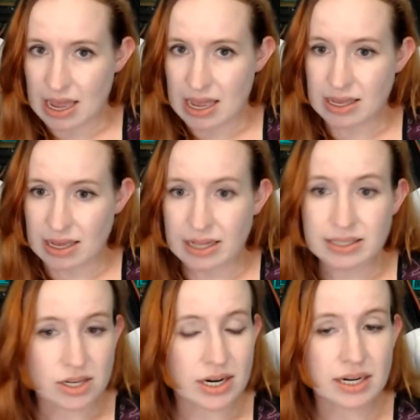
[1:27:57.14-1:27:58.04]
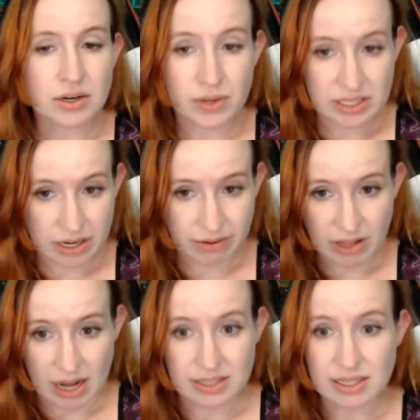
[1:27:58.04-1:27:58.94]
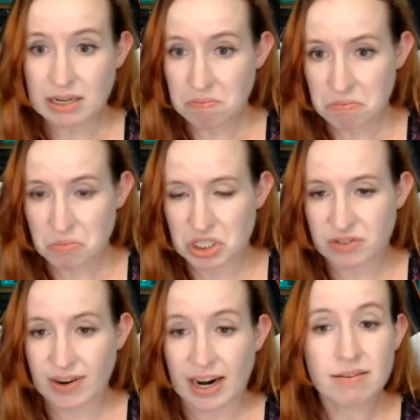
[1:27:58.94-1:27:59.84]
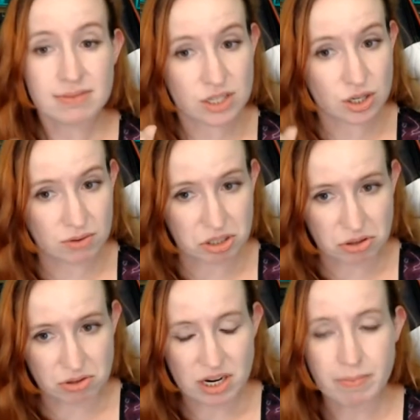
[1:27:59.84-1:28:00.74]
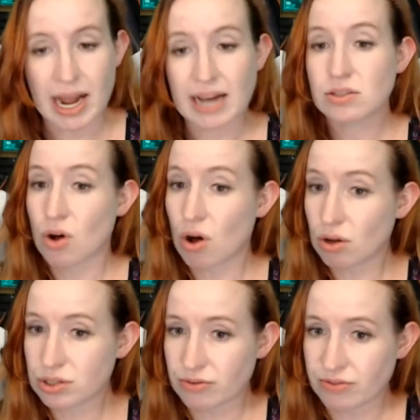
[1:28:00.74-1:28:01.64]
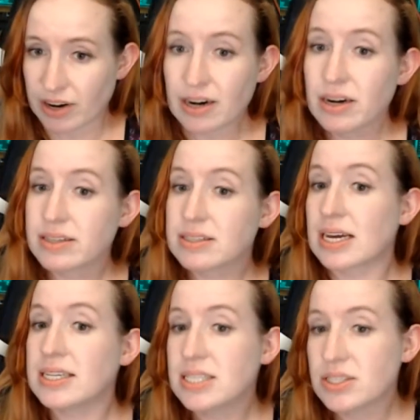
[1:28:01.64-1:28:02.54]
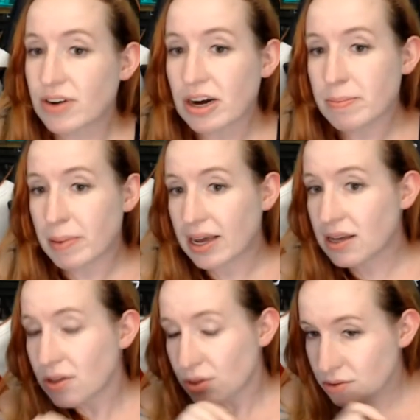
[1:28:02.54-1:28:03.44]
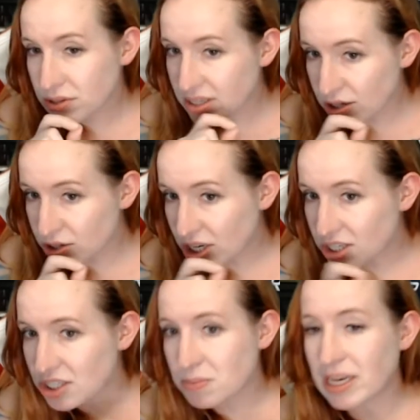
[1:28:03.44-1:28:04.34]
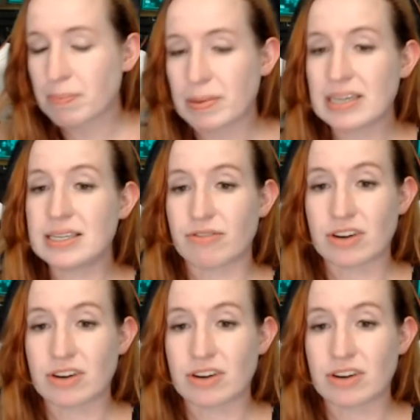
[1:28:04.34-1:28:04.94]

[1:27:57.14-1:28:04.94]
It's going to increase their velocity, which is fair. It's going to reduce their mass, also fair. Science is very big. Those little changes make a big difference,